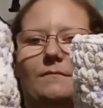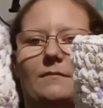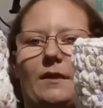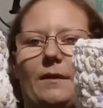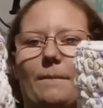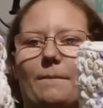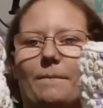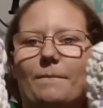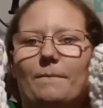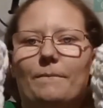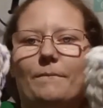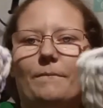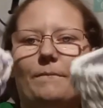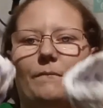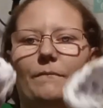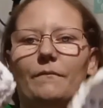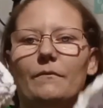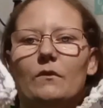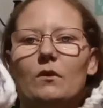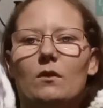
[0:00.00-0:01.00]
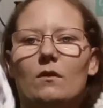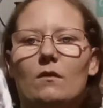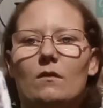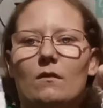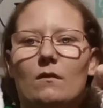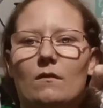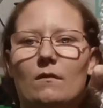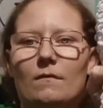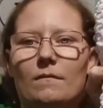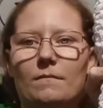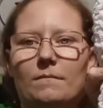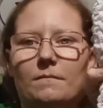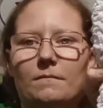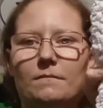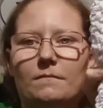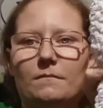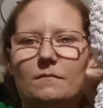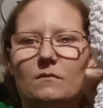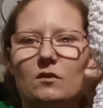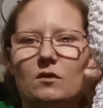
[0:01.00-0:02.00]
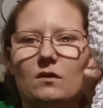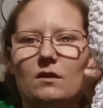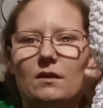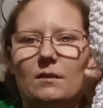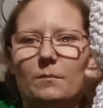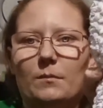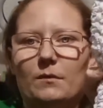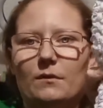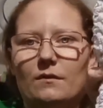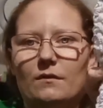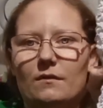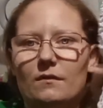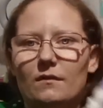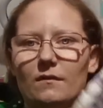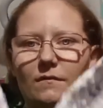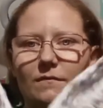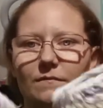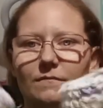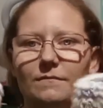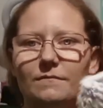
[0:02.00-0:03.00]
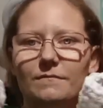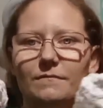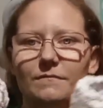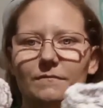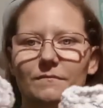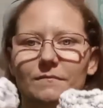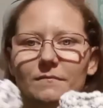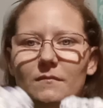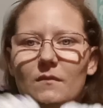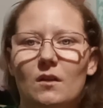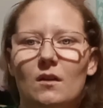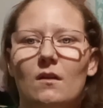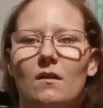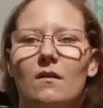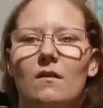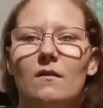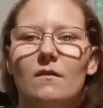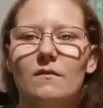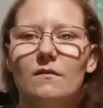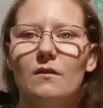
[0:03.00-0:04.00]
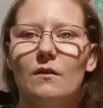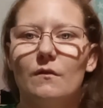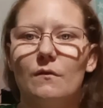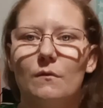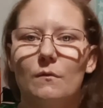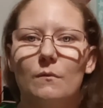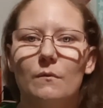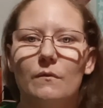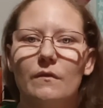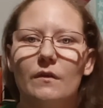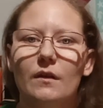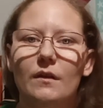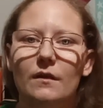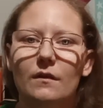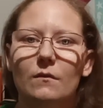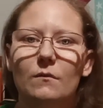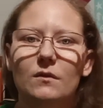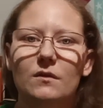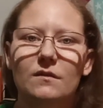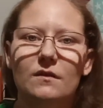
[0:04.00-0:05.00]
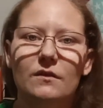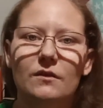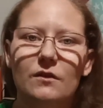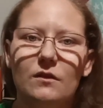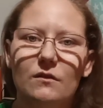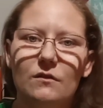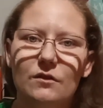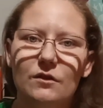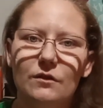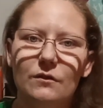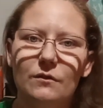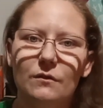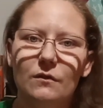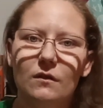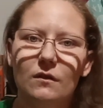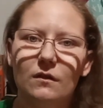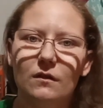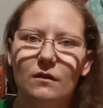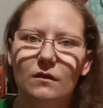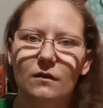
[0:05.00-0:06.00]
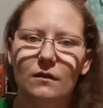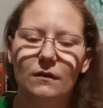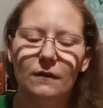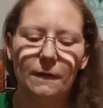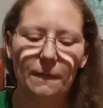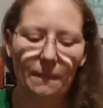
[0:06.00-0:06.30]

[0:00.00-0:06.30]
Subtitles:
Yeah. Slippers. So the other ones I showed you are